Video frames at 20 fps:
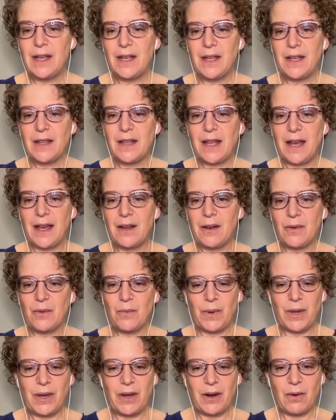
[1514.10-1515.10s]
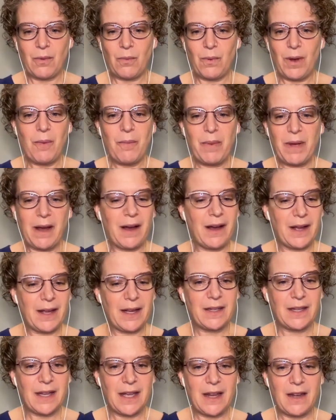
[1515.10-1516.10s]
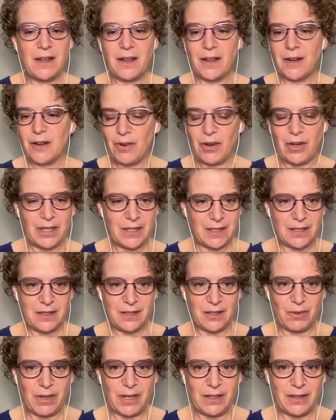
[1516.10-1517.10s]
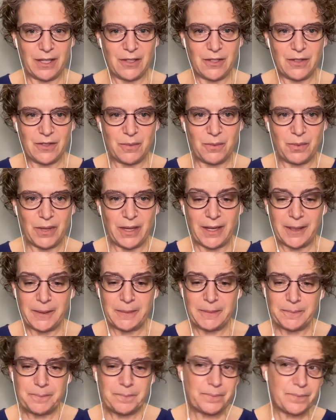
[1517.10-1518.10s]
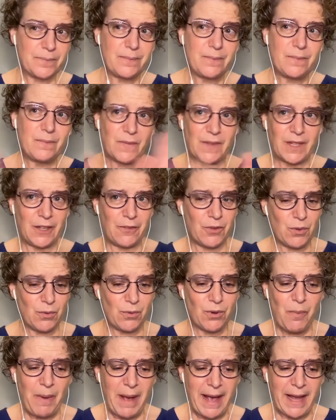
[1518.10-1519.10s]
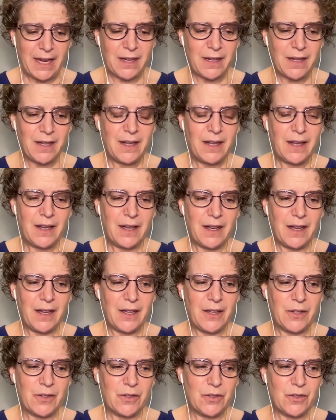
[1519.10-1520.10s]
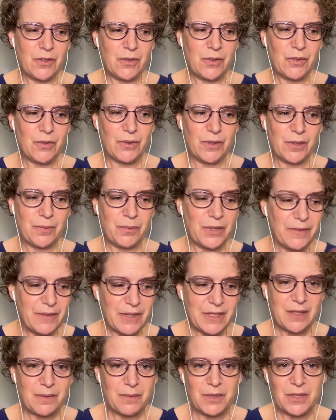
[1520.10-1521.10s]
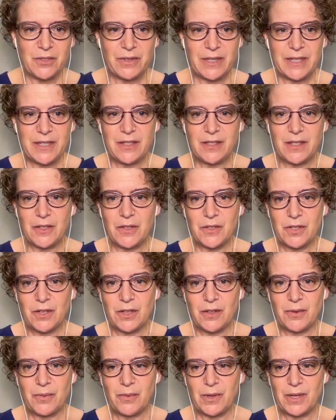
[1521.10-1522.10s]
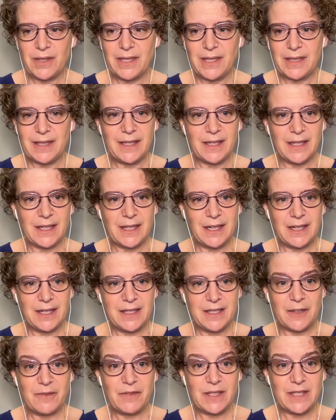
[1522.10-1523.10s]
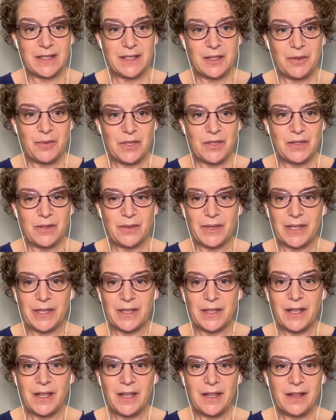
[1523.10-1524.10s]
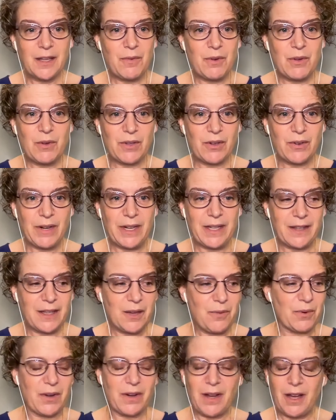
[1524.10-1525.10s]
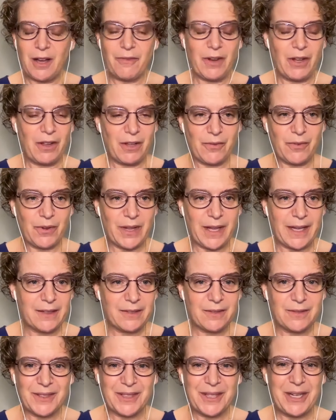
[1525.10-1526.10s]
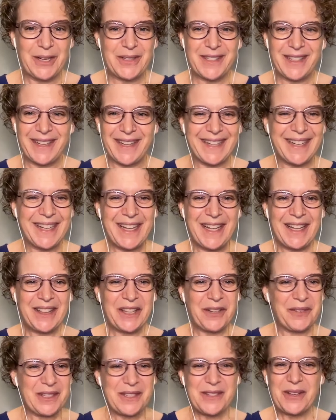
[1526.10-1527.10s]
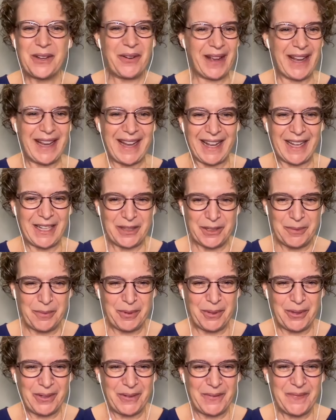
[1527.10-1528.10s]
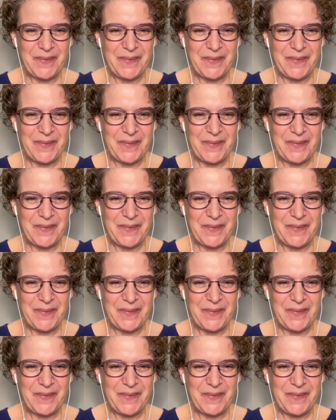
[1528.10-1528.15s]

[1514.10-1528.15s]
that we are well behind and none of our existing regulations apply. If you roll back to the previous administration and you saw the work that Lena Khan's FTC was doing, they were doing great. They were not falling for that. They're saying there is no AI loophole.